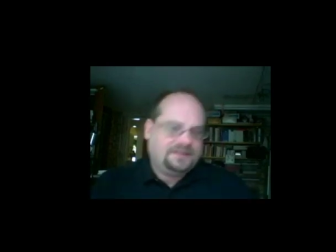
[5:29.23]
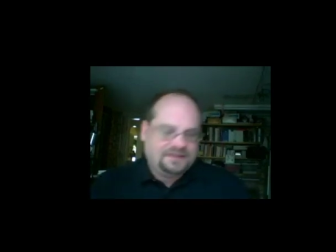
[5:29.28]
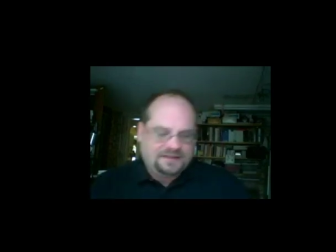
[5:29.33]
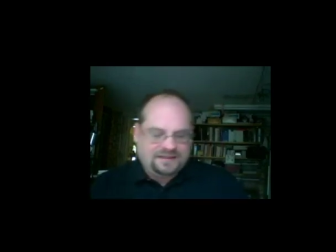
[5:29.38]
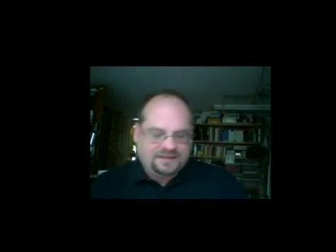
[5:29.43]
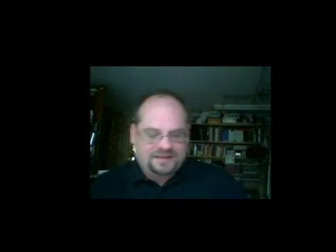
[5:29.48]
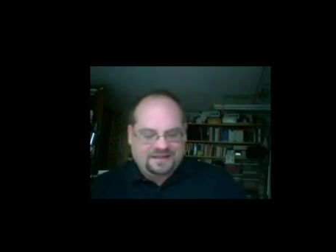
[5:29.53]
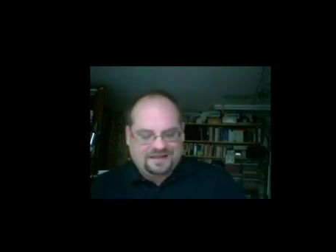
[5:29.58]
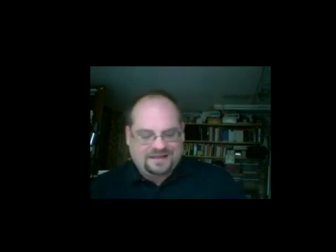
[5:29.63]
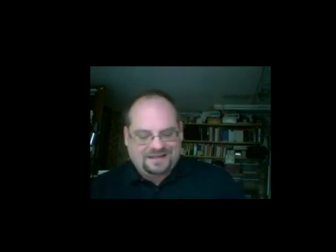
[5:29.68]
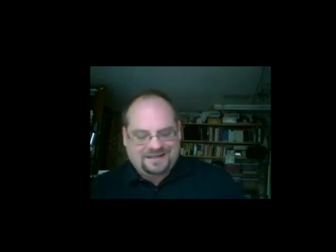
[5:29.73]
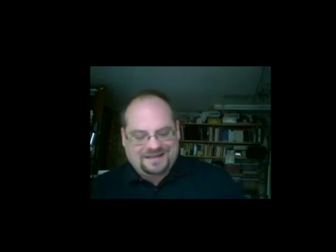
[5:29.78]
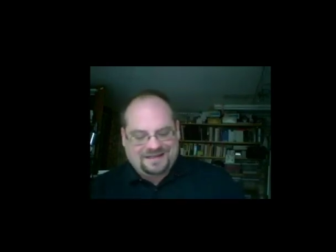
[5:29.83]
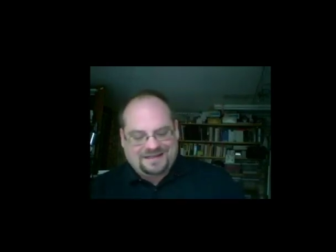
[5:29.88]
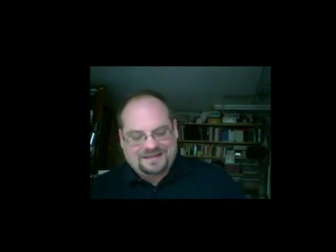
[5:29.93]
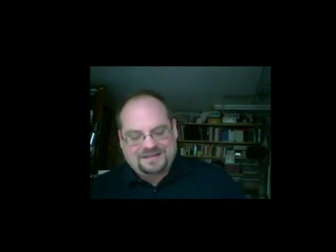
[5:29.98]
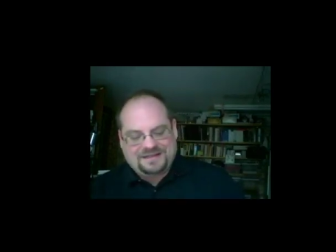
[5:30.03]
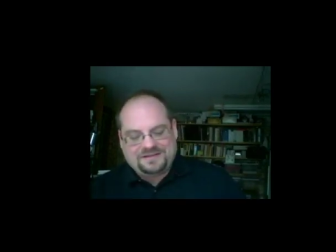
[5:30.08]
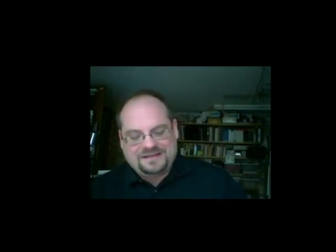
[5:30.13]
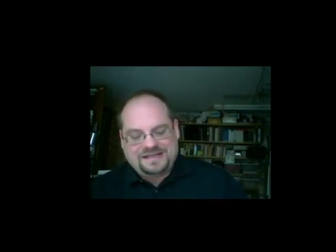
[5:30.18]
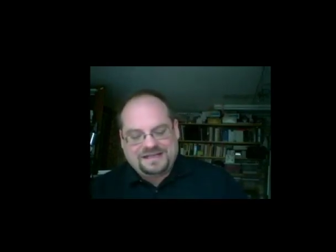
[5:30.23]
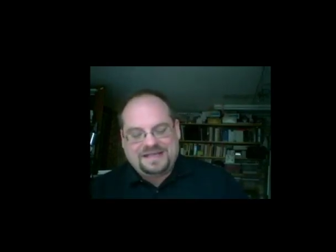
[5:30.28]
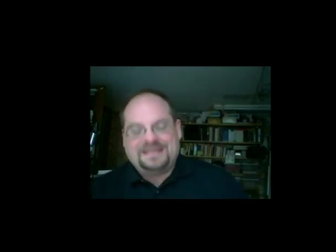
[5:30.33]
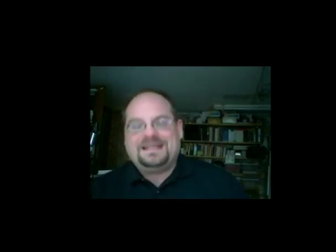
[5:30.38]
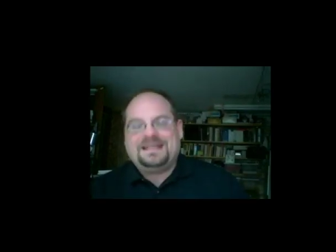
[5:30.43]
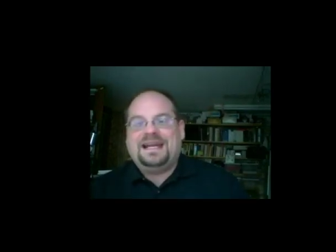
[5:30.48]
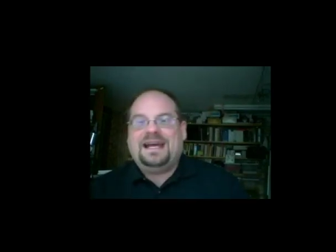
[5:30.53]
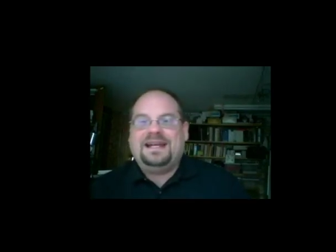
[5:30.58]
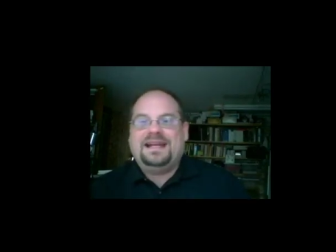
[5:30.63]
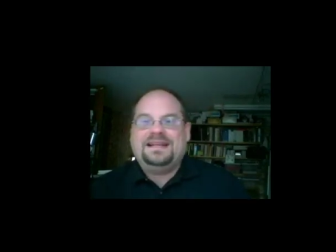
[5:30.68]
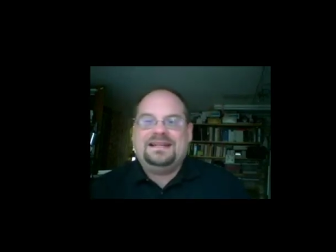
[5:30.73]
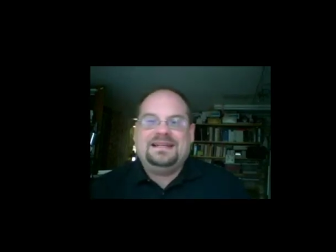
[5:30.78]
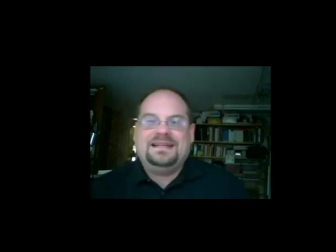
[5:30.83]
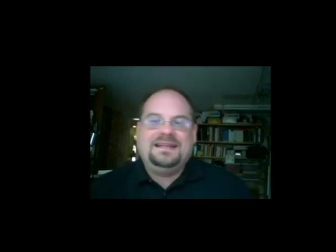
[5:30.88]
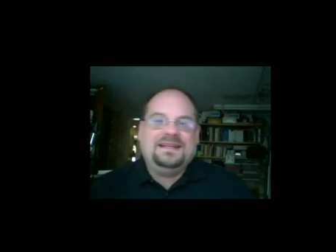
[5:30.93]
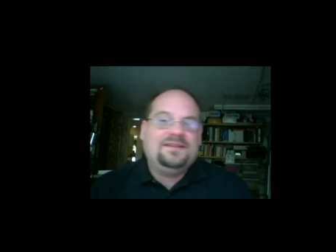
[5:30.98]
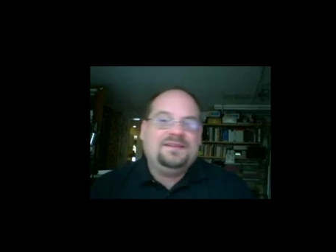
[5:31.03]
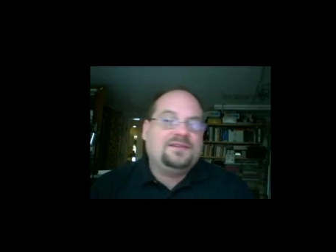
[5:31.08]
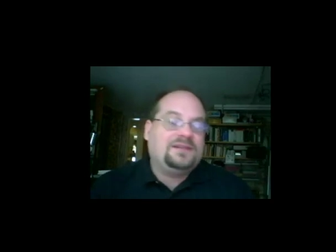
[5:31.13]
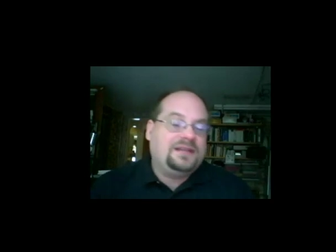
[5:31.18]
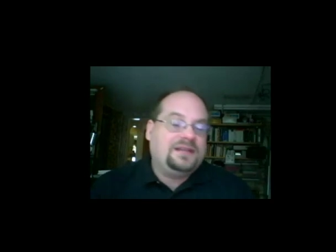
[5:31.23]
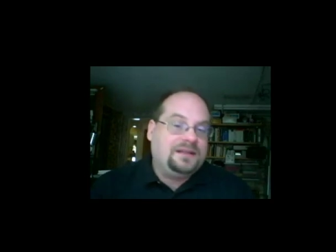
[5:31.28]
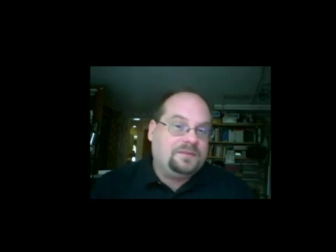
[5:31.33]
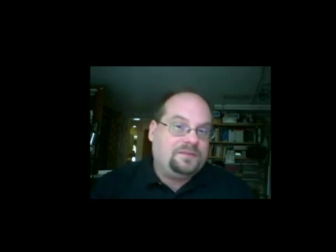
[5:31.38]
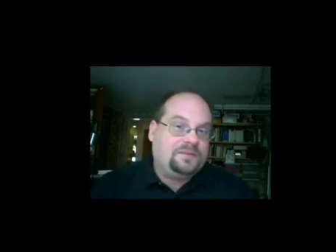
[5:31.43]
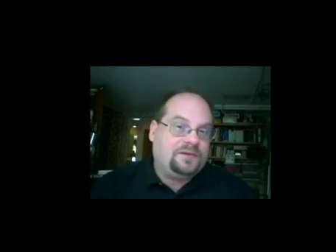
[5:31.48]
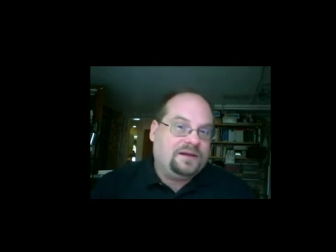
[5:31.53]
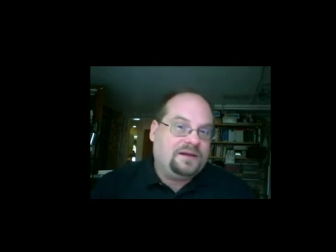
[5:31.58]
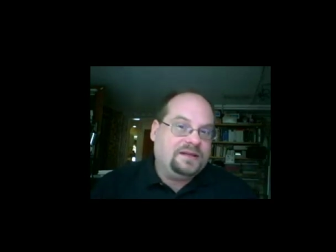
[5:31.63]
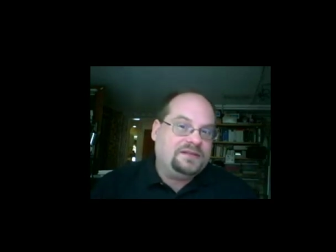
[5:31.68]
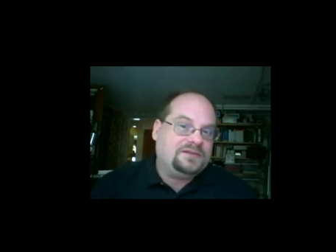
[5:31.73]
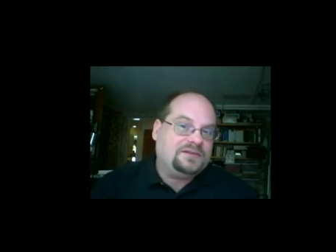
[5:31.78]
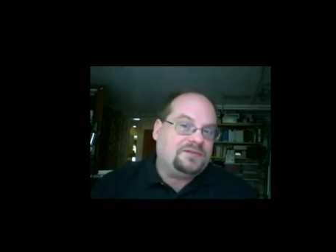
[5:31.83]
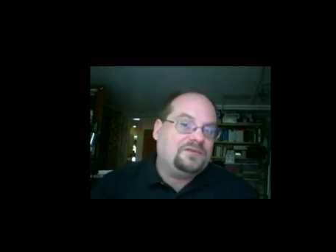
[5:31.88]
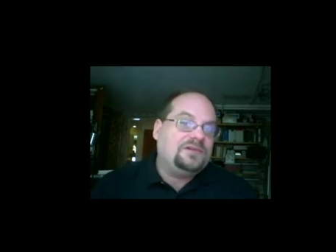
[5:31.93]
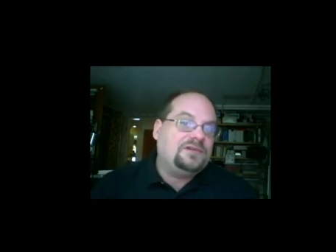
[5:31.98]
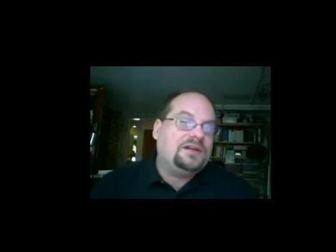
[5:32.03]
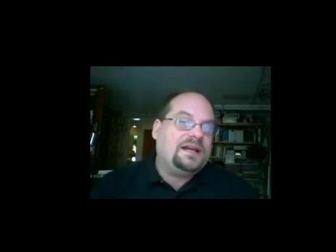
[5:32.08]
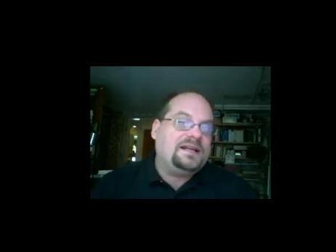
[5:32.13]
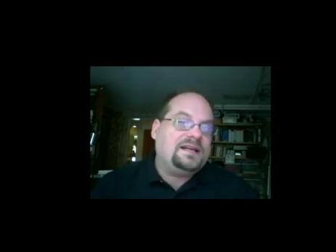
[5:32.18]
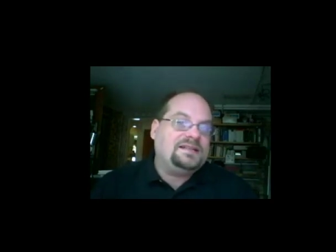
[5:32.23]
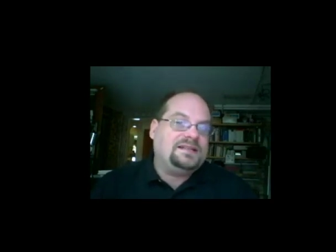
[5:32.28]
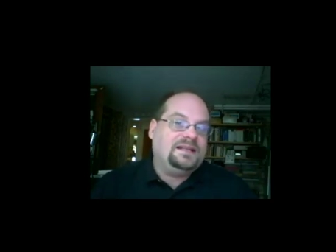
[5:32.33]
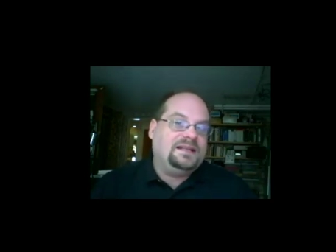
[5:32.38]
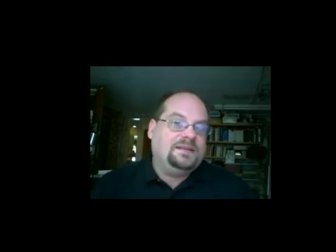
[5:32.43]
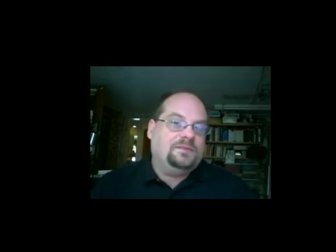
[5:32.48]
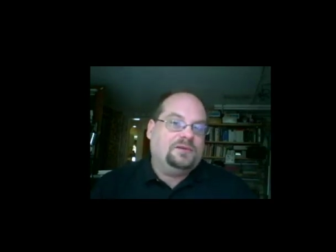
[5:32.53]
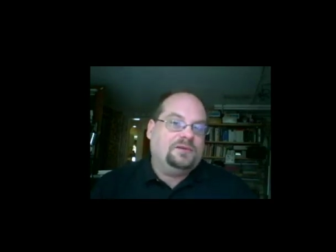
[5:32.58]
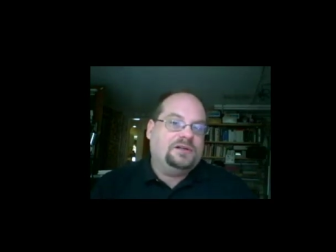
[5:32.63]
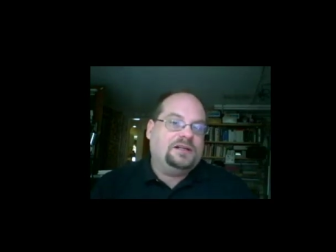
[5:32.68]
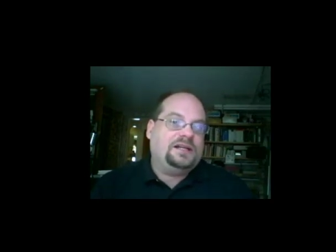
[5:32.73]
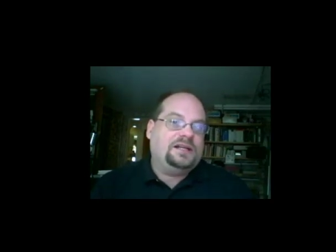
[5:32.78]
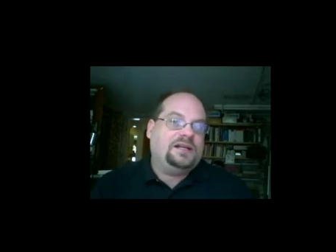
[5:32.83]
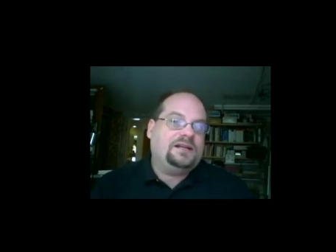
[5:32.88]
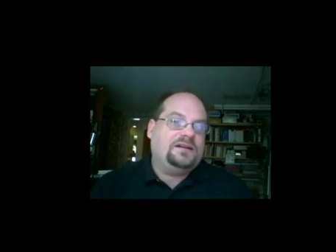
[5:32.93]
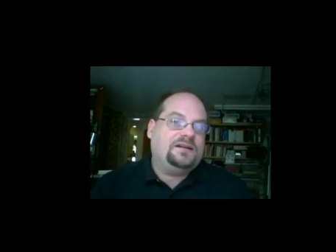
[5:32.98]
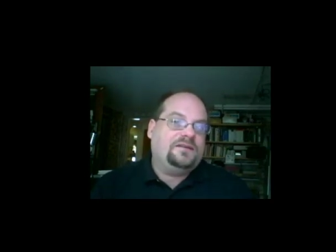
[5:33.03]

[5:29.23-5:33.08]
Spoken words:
And you can get that either in print or as an ebook,